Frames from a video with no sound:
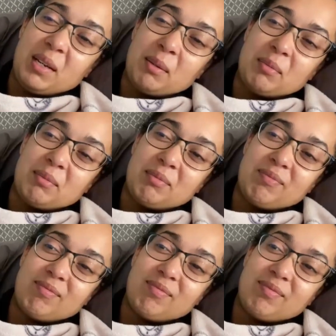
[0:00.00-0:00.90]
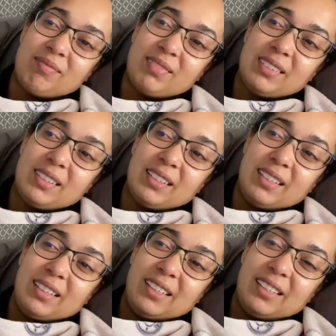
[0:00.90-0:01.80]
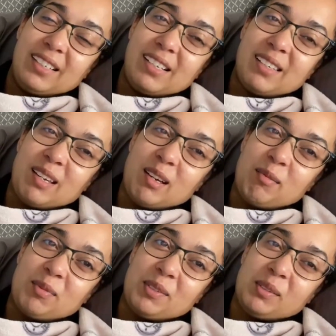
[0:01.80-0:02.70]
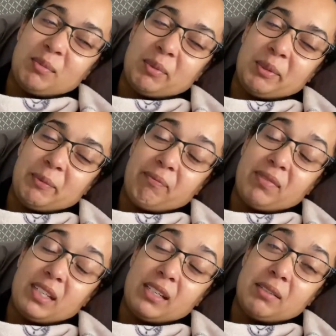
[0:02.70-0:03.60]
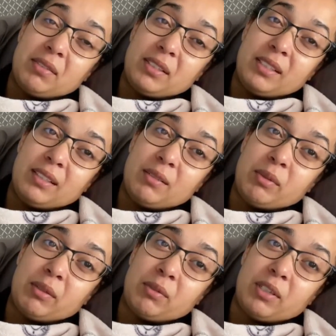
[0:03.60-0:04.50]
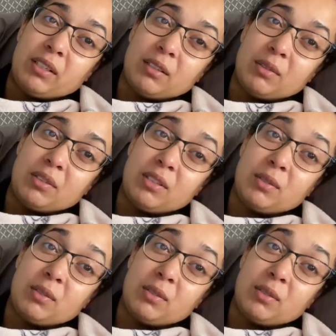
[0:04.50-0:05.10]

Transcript: I'm not the happiest, but thankfully we have great news.